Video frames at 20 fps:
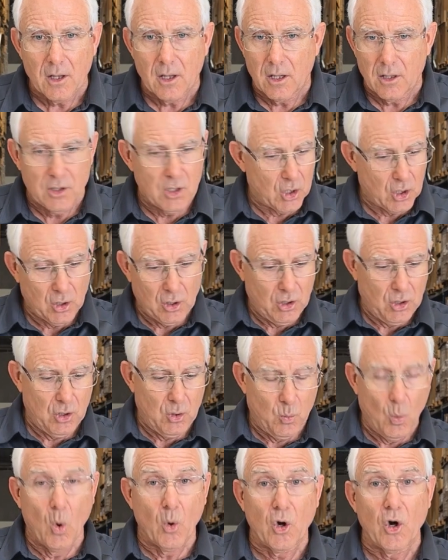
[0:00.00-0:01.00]
you
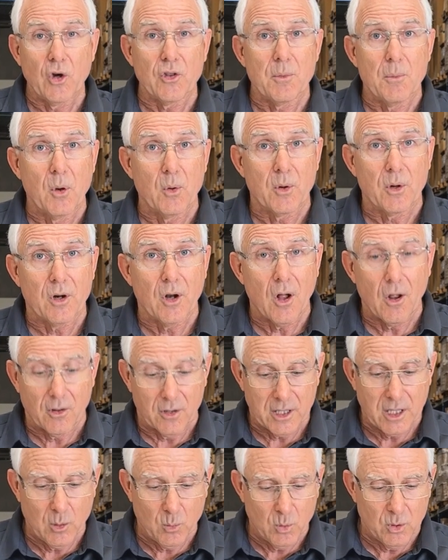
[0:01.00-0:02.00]
won't hurt the motor at all.
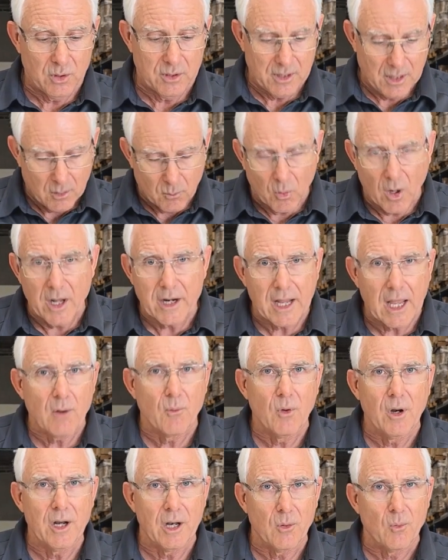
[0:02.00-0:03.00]
It will run and
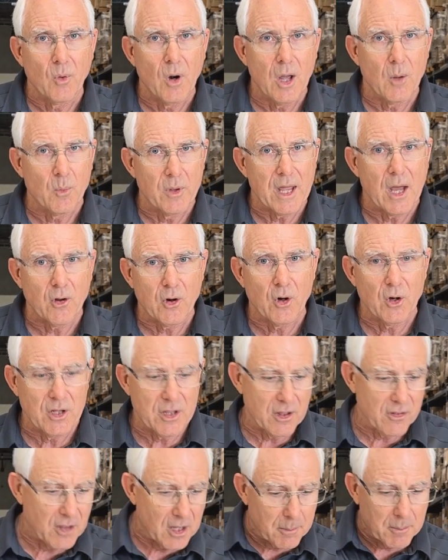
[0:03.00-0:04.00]
run and run without hurting the
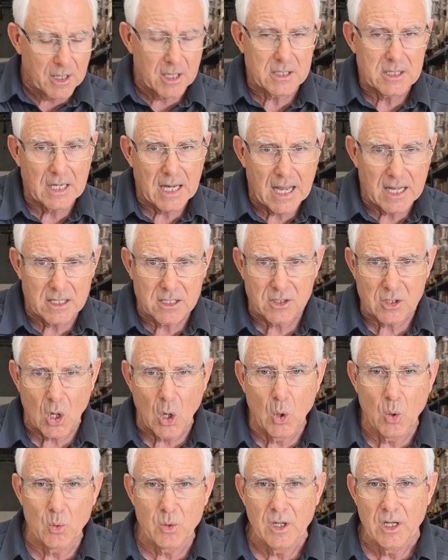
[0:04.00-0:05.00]
thing because it has its
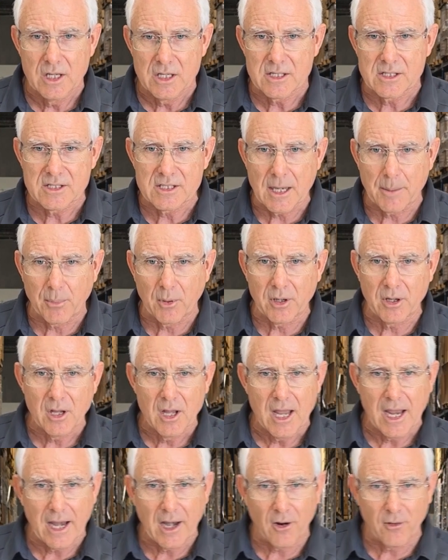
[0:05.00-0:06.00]
own separate
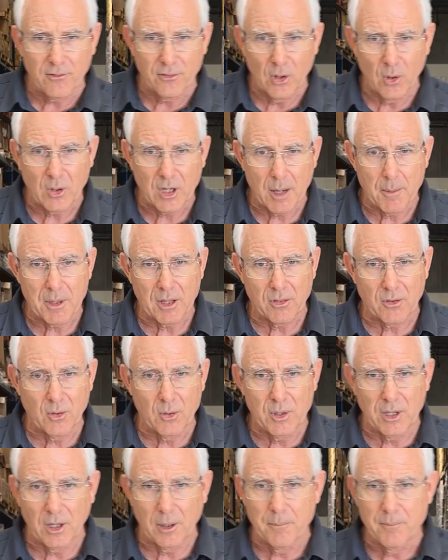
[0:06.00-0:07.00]
airflow coming through
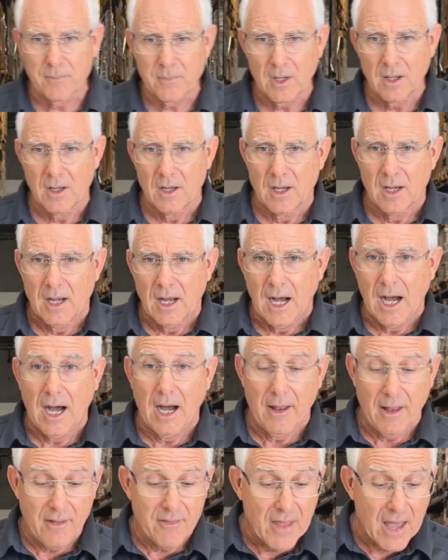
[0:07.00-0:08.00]
here.
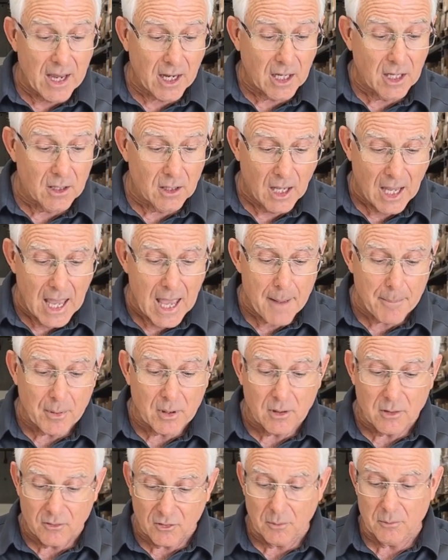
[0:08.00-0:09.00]
And that can
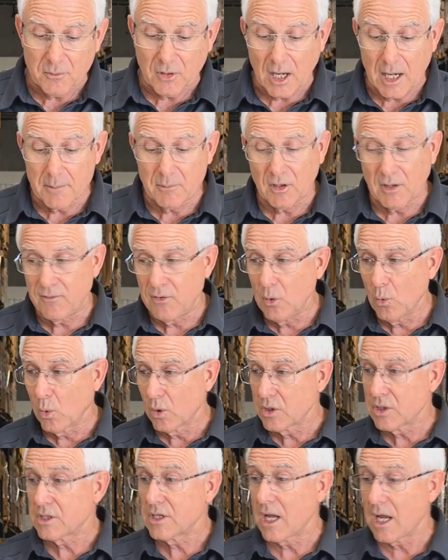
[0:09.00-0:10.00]
happen sometimes if you were
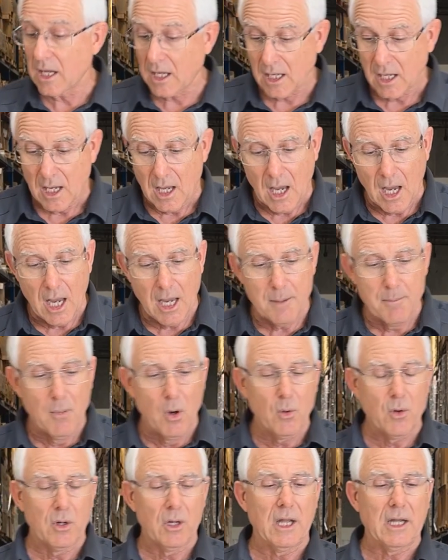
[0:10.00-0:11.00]
to take a
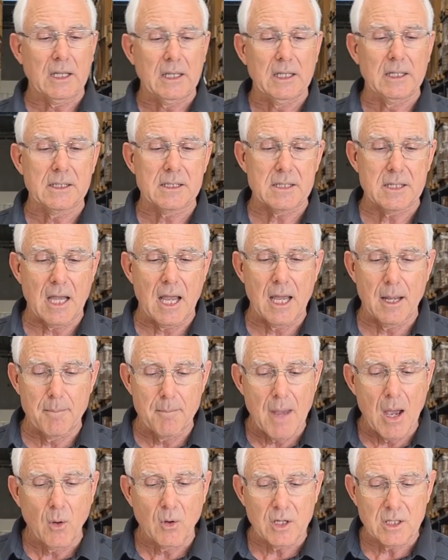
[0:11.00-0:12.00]
motor like this and
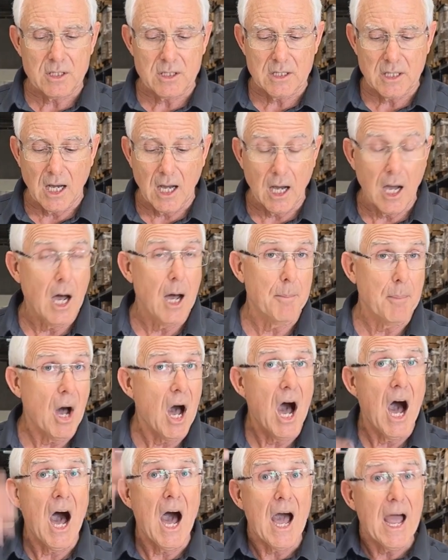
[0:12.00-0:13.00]
mount it up
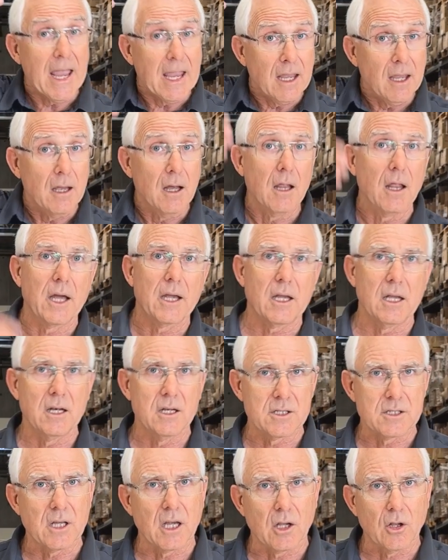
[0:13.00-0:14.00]
high, like in a
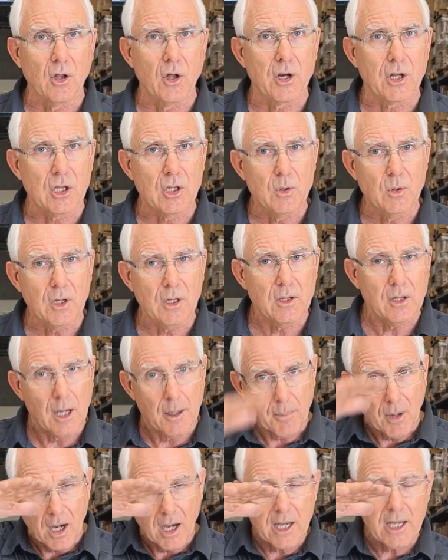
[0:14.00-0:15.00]
cyclonic unit up
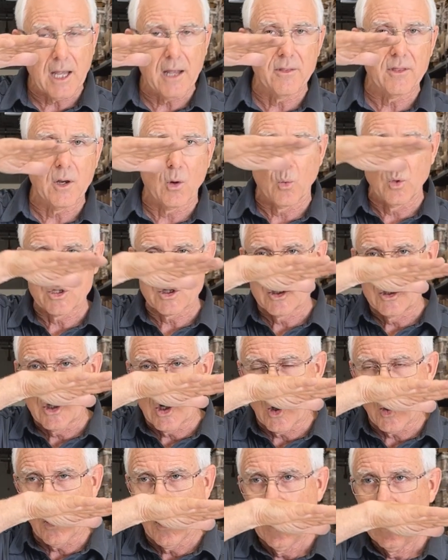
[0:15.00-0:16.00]
high, and there was
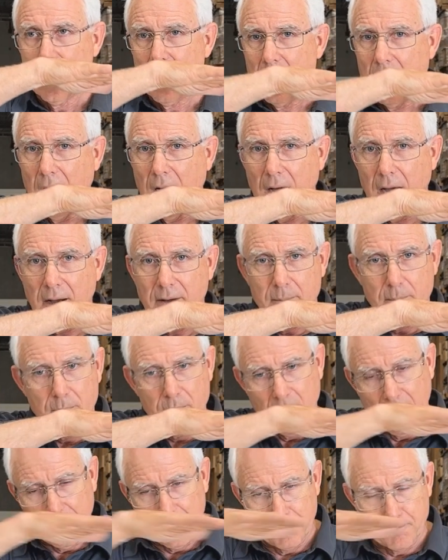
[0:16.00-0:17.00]
no
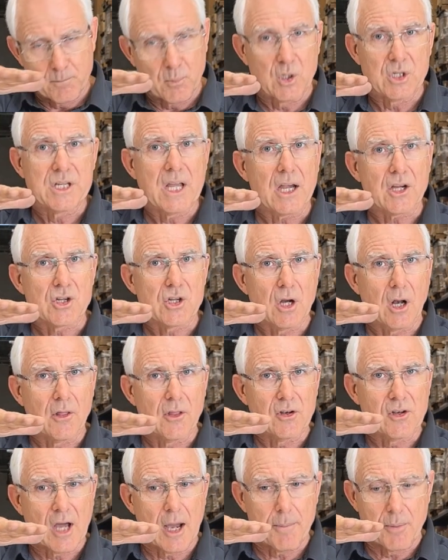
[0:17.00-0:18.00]
protection on the
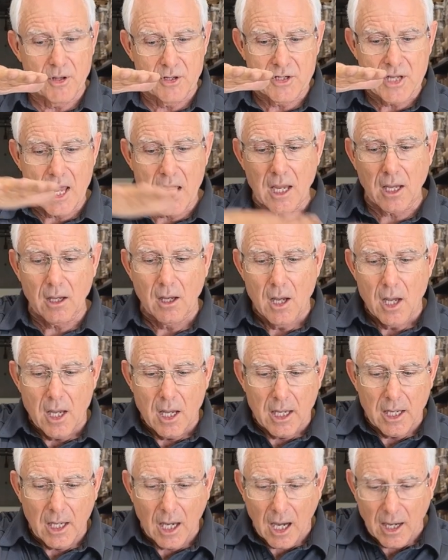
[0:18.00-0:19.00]
top of the tank.
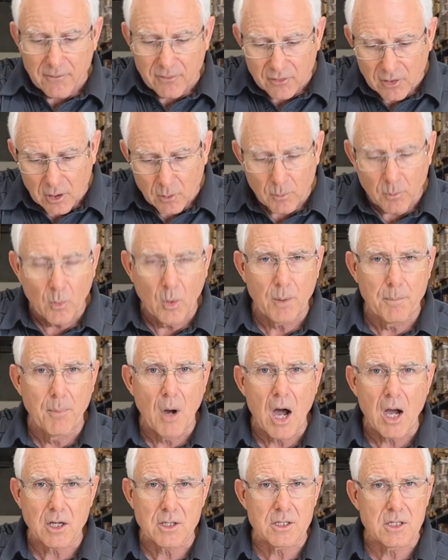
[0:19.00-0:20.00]
I've seen where
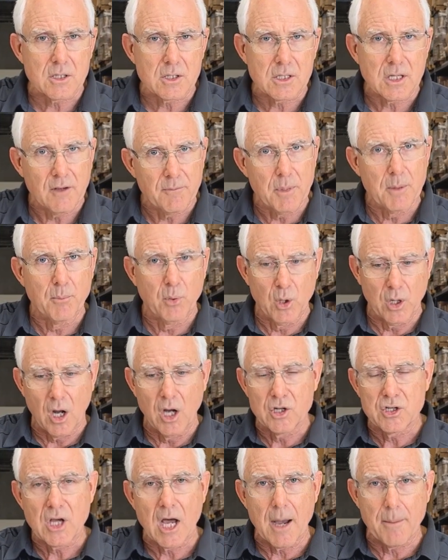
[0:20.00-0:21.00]
boxes have been put on
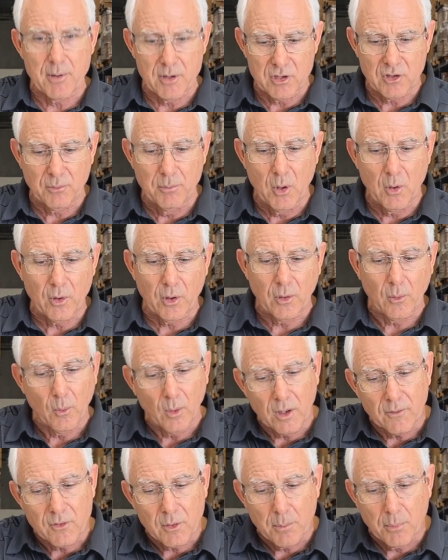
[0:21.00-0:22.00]
top of this motor. Well,
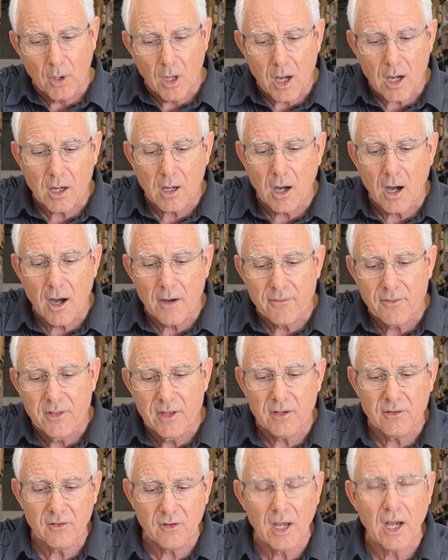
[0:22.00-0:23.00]
if you block off
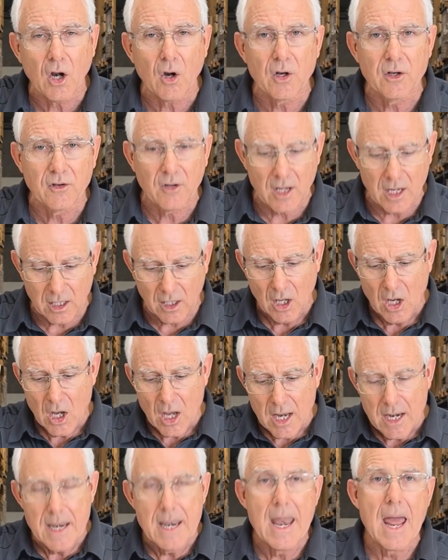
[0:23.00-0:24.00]
this air intake,
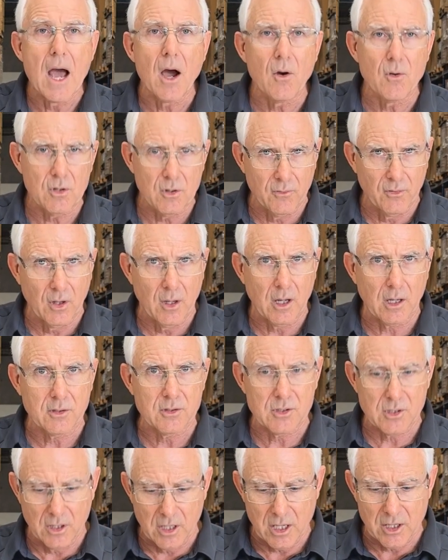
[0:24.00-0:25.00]
now you've
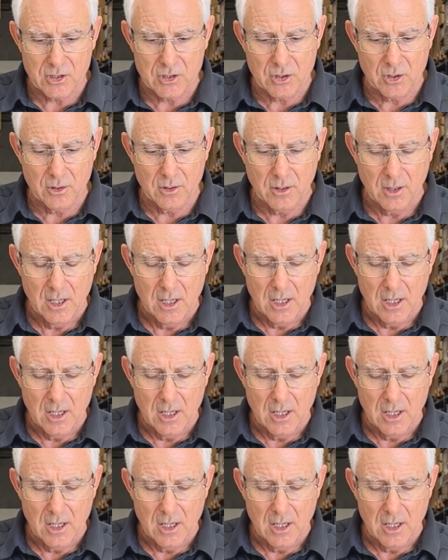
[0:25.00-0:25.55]
lost your